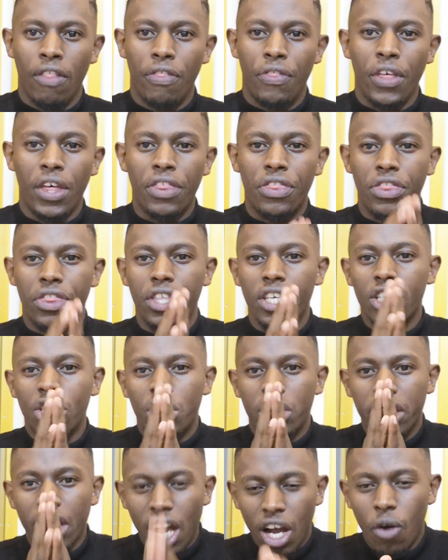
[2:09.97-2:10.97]

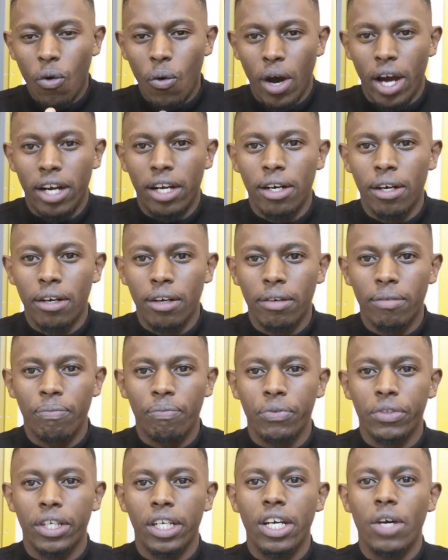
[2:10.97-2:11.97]
this young
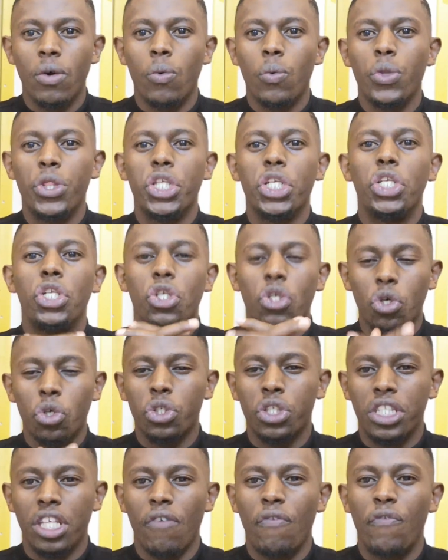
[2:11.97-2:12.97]
one
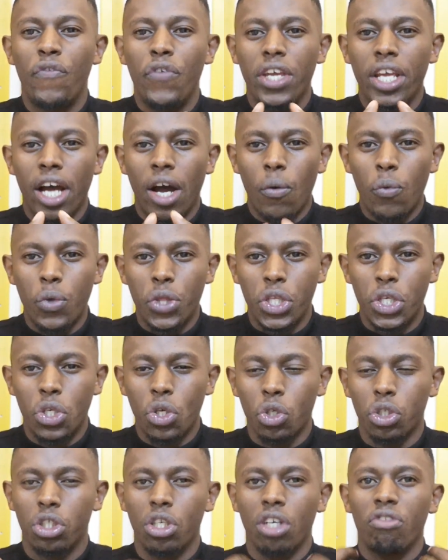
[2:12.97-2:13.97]
withdraws, the fear
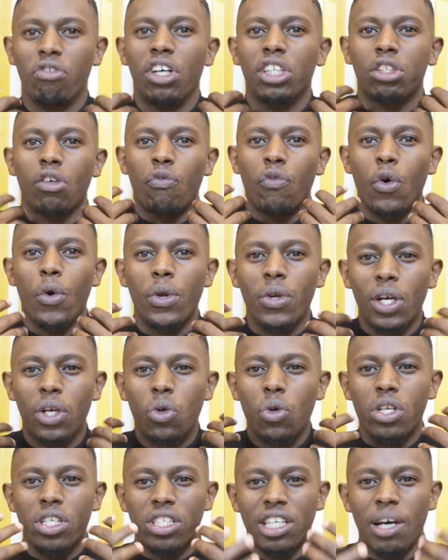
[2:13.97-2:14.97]
withdraws. First of all, when you're
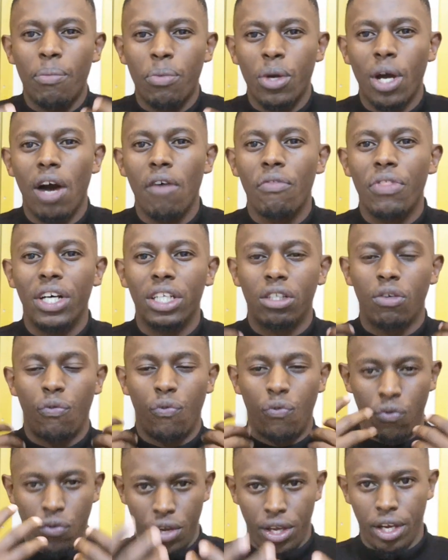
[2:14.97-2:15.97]
doing something, you have that
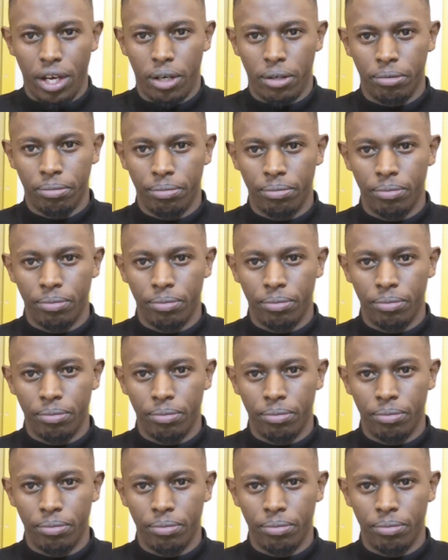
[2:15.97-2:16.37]
fear,